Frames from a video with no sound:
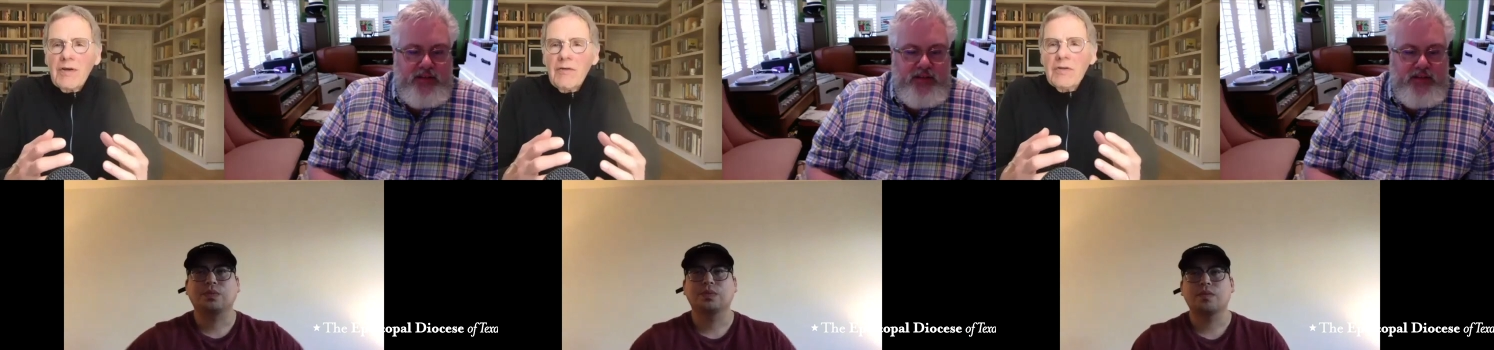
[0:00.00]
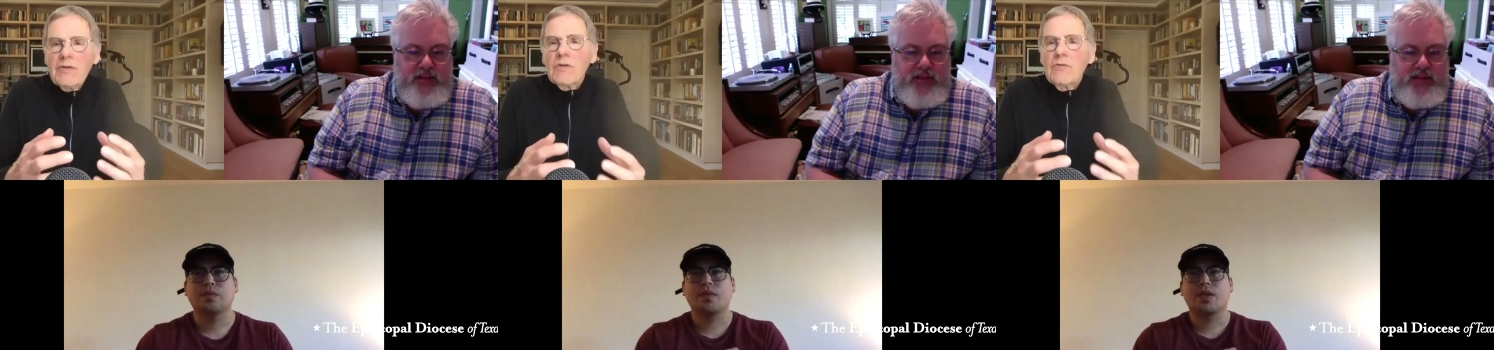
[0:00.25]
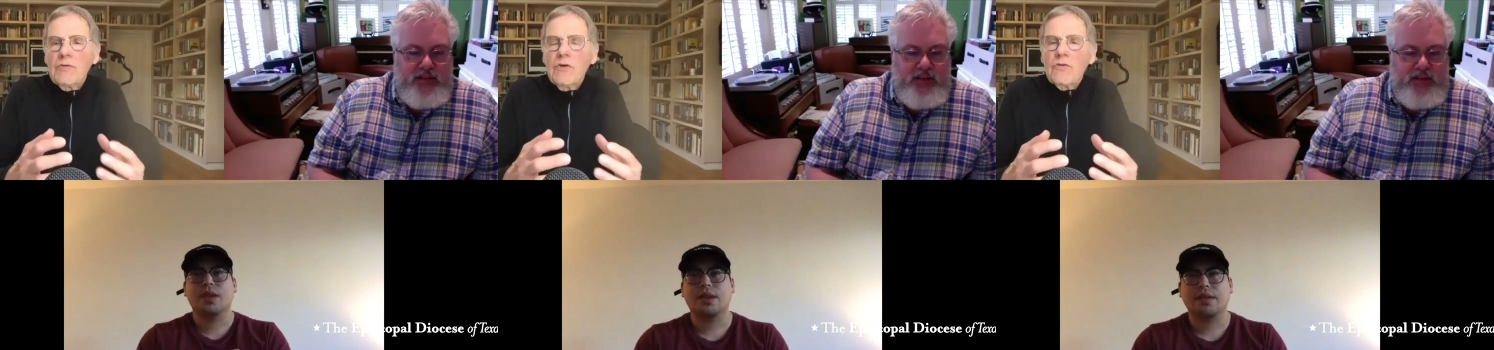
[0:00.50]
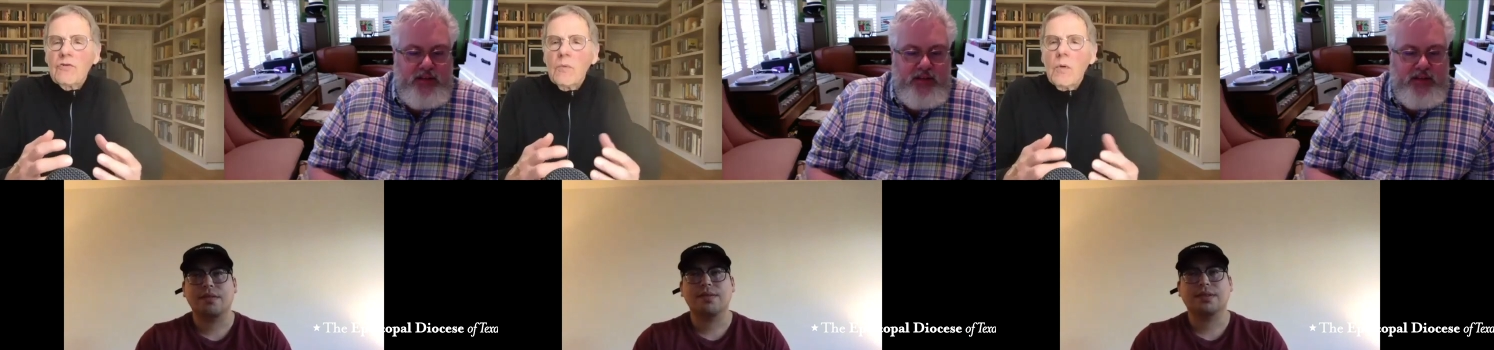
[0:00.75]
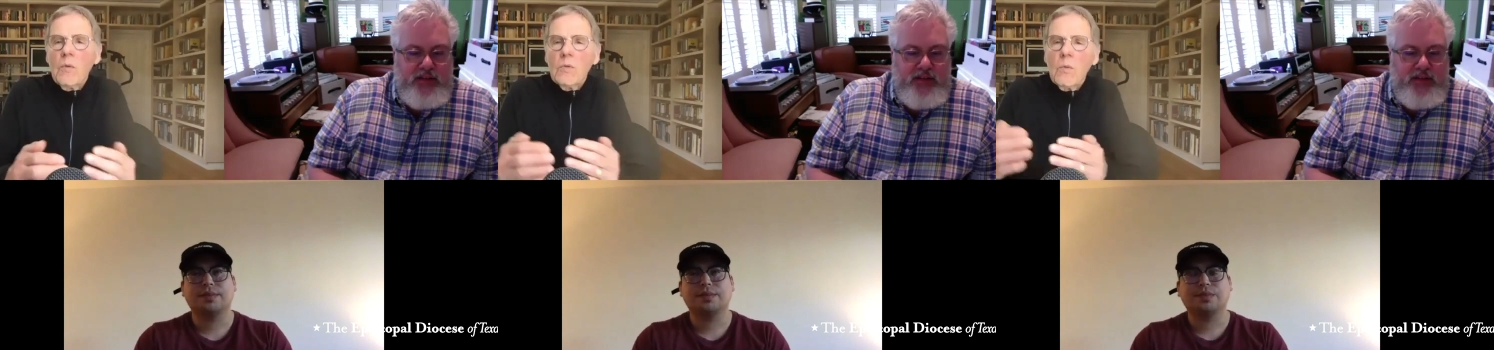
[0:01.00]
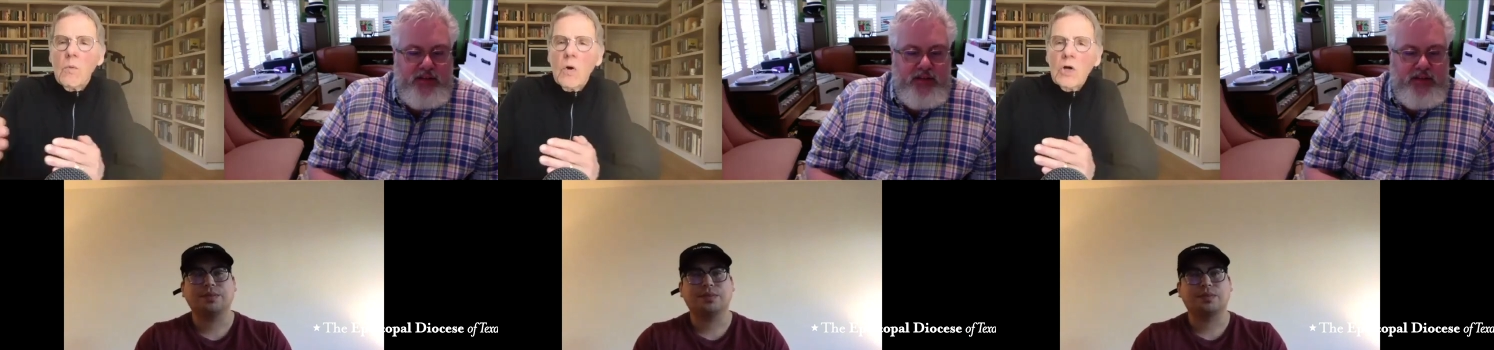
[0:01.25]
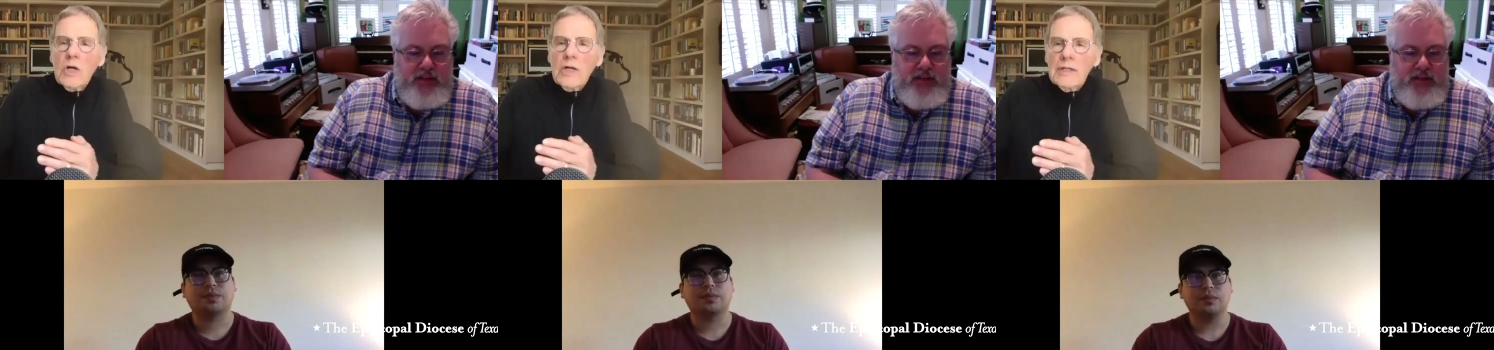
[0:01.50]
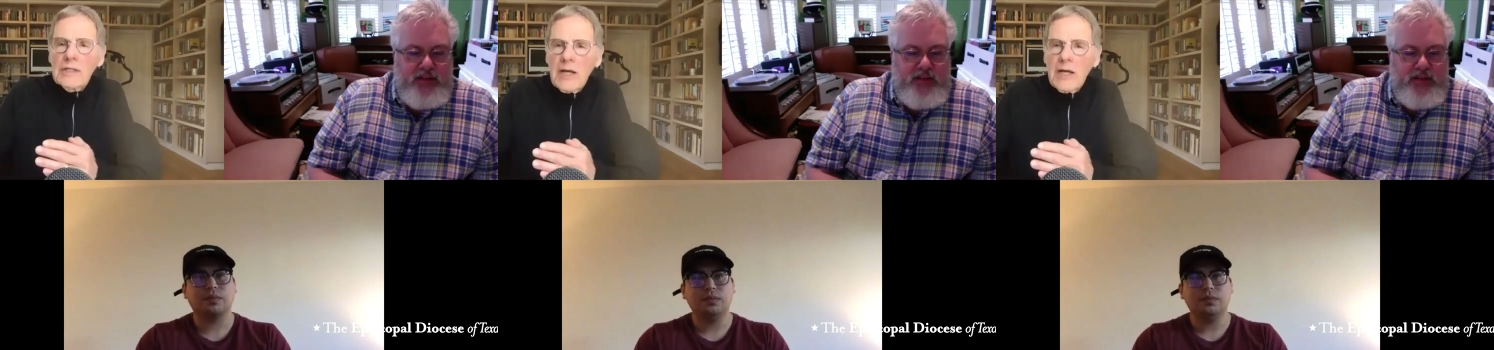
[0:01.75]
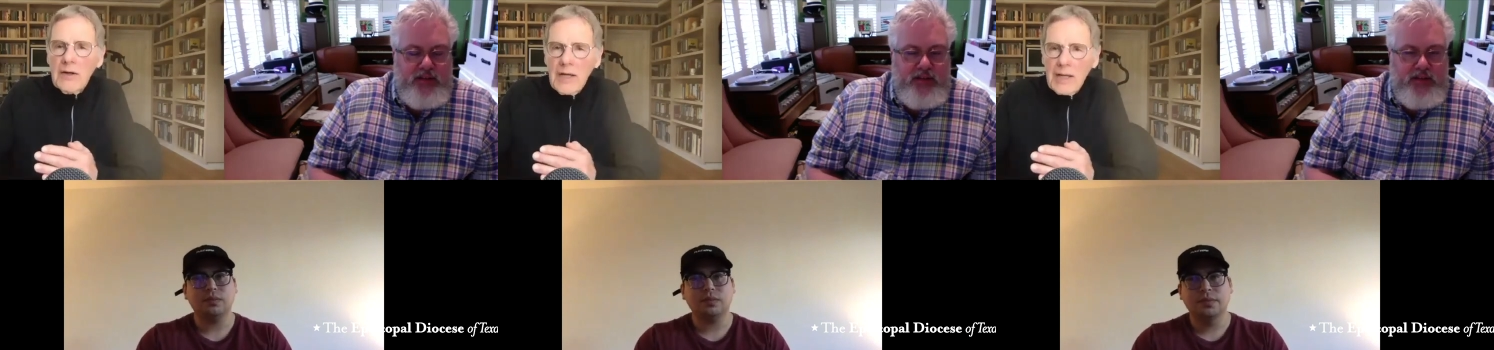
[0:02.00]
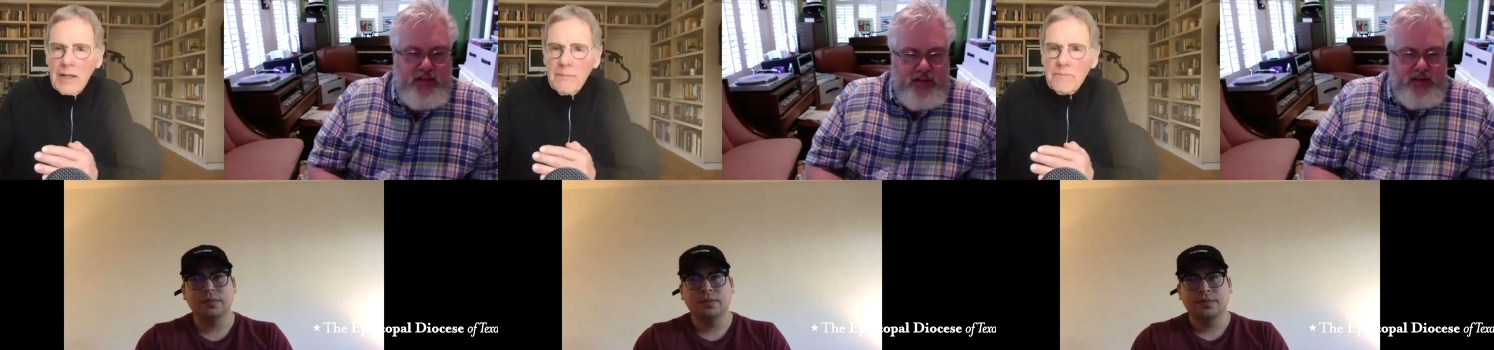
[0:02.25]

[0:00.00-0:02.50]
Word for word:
Speaker 1: is the future will reward clarity,